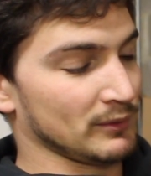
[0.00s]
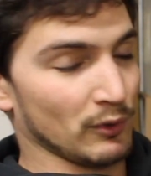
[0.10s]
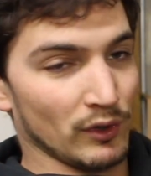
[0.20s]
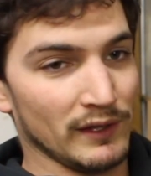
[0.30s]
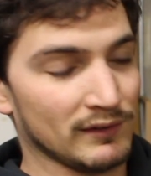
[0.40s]

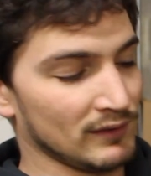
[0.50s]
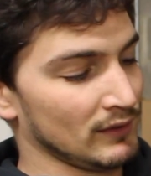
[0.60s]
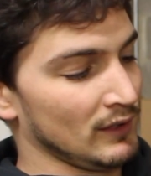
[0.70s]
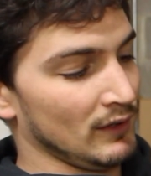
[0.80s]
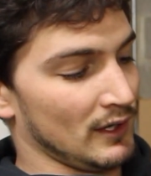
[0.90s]

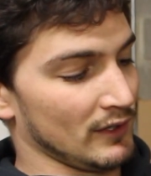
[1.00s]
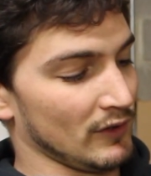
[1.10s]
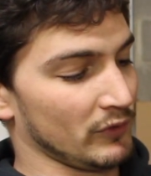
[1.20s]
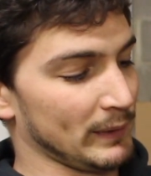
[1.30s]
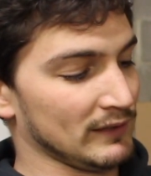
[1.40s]
grease onto
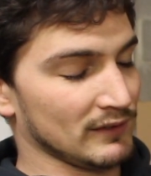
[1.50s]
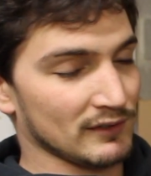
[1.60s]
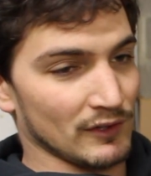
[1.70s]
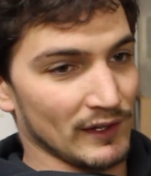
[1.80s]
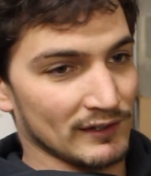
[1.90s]
those
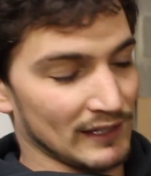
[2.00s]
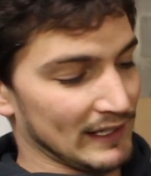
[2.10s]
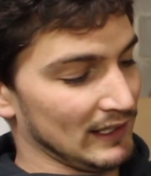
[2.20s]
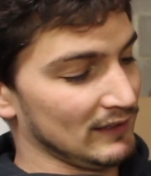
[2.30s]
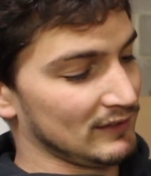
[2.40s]
pieces so they
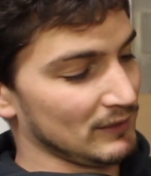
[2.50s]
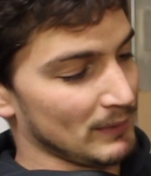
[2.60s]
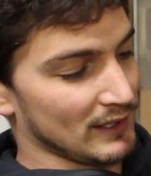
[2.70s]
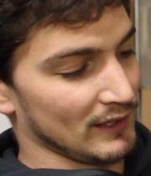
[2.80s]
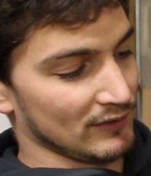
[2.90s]
slide easy,
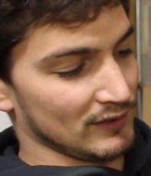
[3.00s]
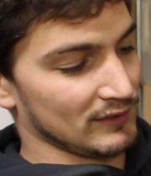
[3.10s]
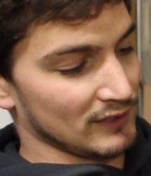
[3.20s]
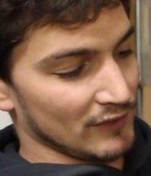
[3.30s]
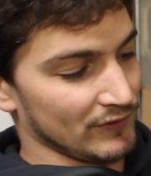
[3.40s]
because this
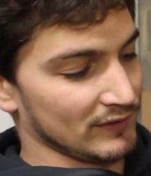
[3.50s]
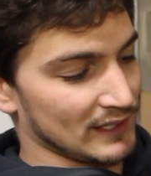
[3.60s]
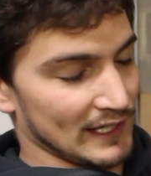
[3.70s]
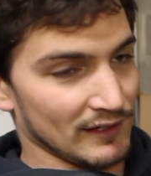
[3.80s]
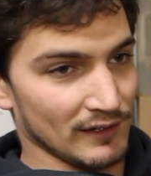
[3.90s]
stuff is
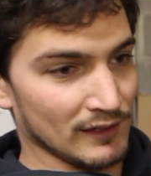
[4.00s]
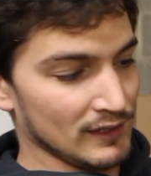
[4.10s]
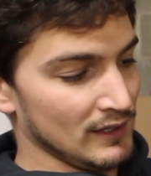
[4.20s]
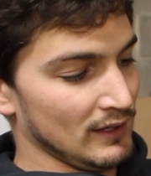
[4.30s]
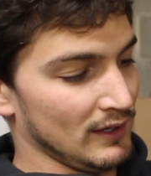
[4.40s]
kind
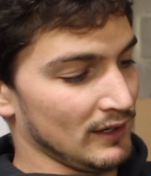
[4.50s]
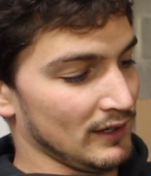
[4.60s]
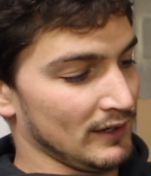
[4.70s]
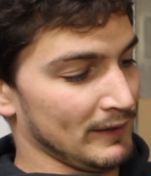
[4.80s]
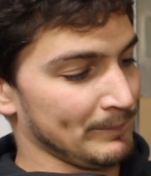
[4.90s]

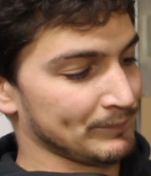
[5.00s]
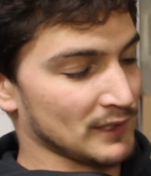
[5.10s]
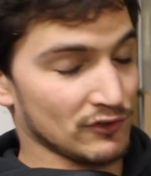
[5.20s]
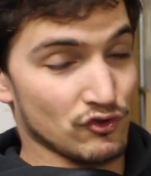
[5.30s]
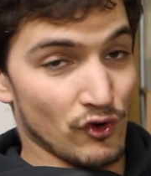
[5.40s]
of,
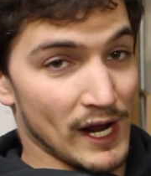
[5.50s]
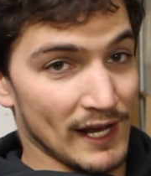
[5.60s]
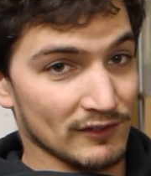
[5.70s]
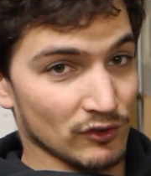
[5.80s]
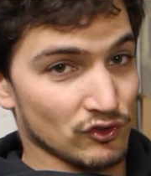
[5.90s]
it's
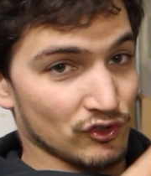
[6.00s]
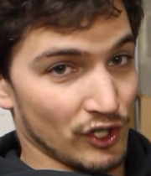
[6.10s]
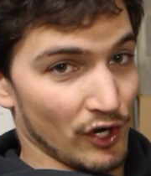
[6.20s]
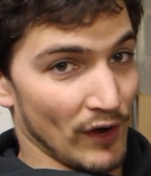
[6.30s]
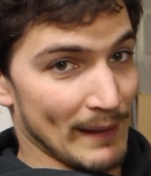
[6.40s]
dry, so it's just
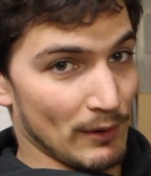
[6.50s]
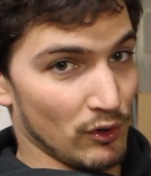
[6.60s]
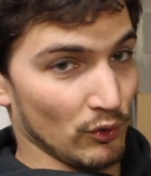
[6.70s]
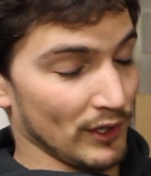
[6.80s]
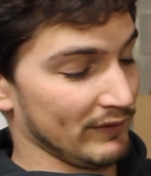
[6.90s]
going to grab a
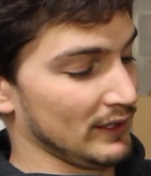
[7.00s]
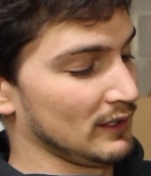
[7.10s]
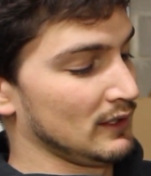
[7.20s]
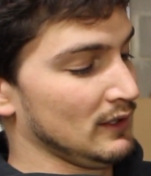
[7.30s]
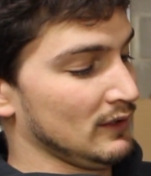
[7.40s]
hold of it.
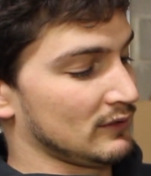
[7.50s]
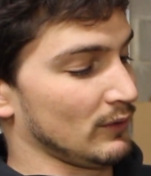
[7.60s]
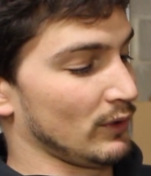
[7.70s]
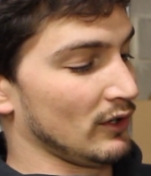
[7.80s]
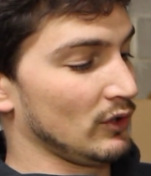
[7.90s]

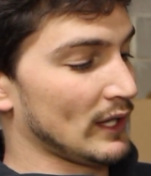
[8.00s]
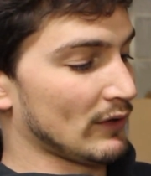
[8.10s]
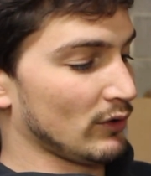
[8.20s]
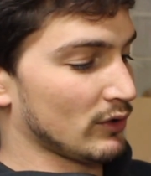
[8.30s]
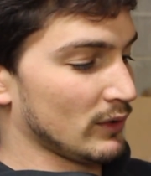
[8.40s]
So we're going to do
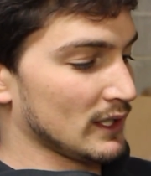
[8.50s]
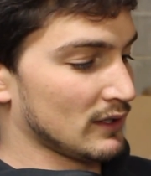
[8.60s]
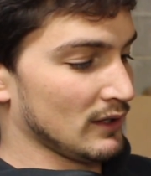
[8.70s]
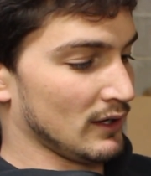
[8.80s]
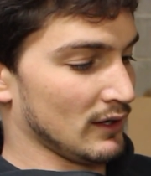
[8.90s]
that real
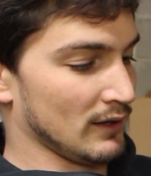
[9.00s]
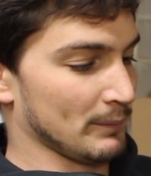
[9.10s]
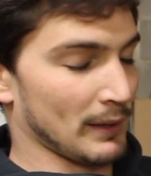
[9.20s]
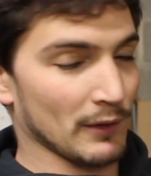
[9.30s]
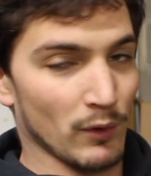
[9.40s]
quick.
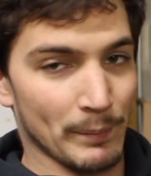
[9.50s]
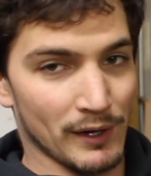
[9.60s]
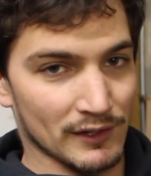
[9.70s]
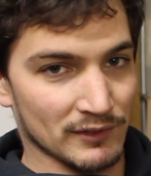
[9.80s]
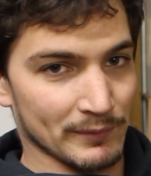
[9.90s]
Probably won't
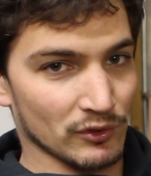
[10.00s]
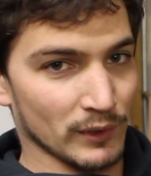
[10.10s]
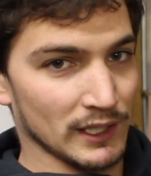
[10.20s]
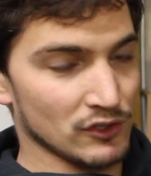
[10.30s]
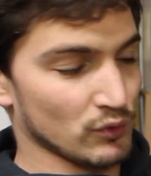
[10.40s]
pause in
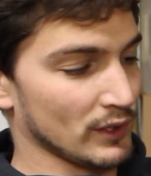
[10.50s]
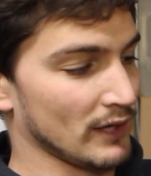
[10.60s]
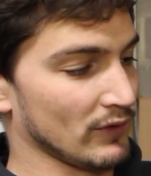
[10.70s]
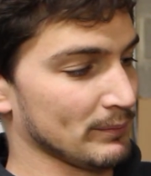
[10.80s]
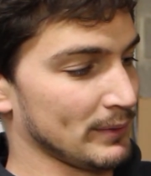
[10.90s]
between each one
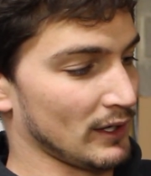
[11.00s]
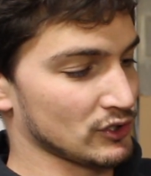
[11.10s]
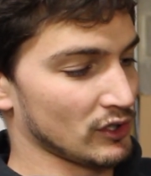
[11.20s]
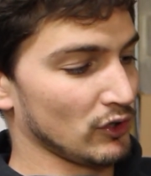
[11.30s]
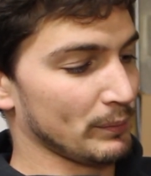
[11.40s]
of them, but I'll
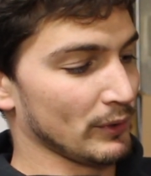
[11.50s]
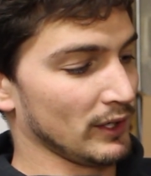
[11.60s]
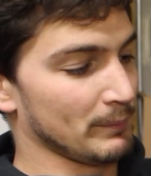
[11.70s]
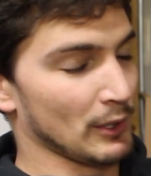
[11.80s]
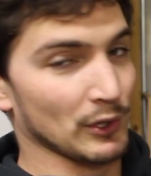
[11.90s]
show you
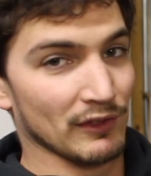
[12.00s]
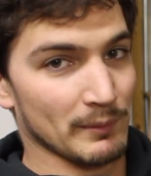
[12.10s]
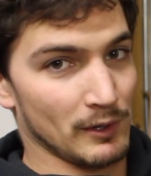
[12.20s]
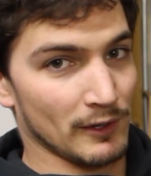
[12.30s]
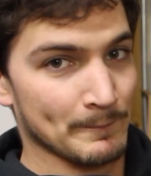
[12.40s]
putting both of
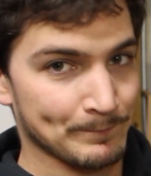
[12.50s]
them on.